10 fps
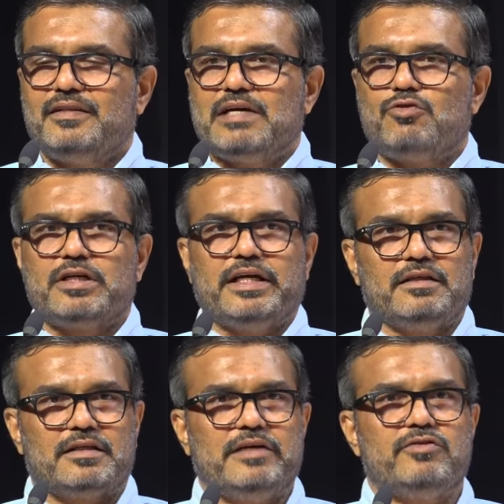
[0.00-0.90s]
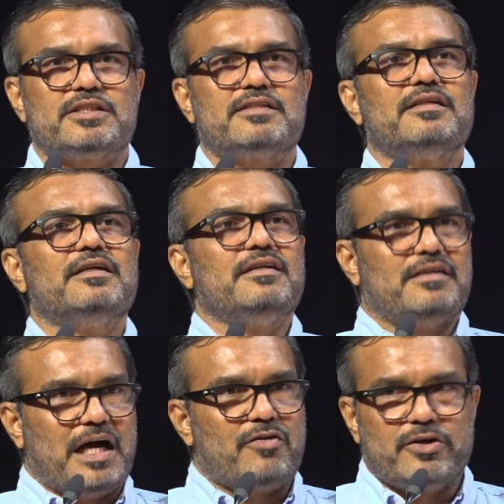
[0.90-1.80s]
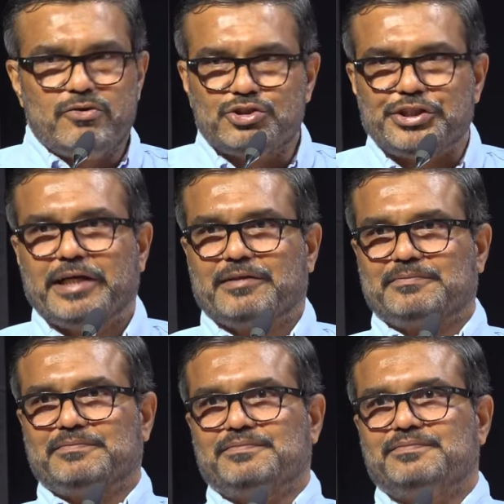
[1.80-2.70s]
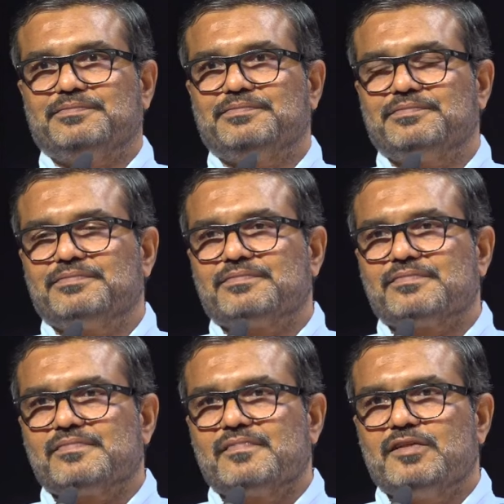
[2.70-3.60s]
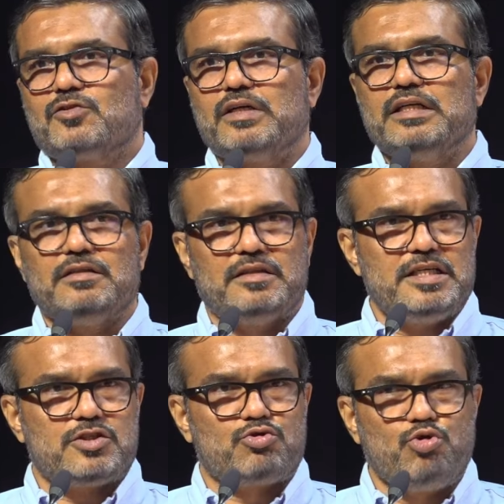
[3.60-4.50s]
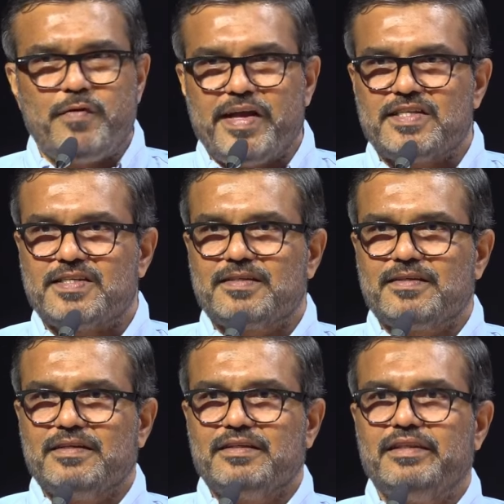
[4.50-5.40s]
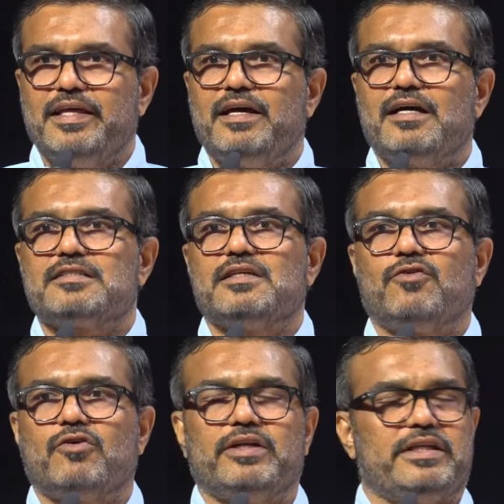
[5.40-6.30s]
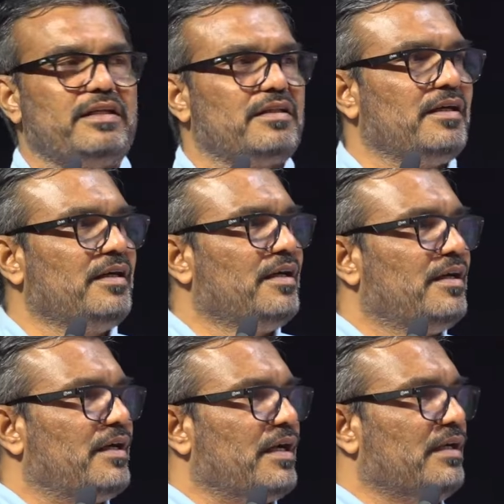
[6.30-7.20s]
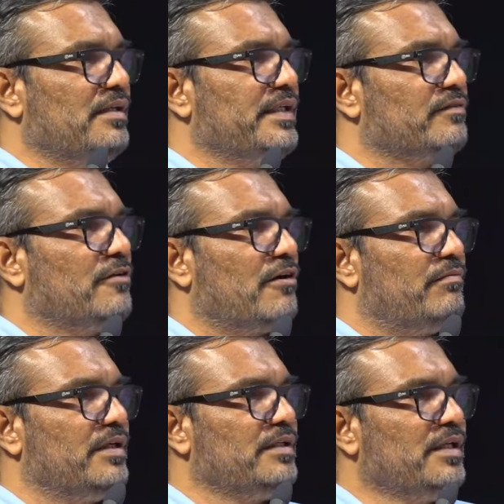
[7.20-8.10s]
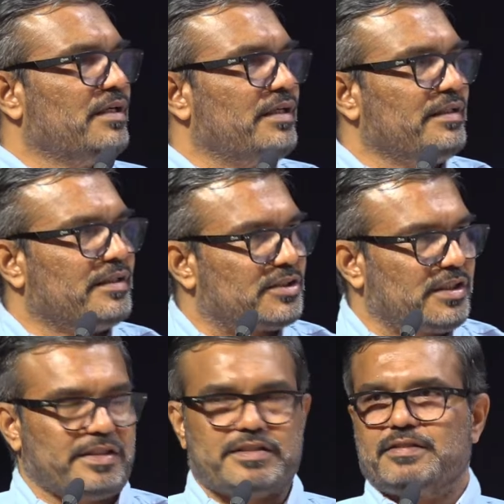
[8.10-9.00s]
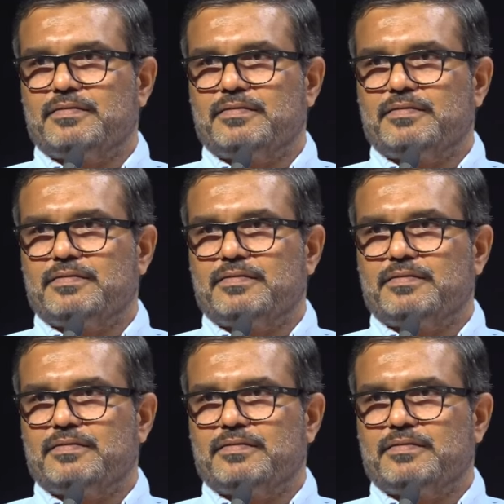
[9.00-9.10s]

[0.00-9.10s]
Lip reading: They won't either give us our due share. So in these two ways, they are suffocating the LDF government in the states.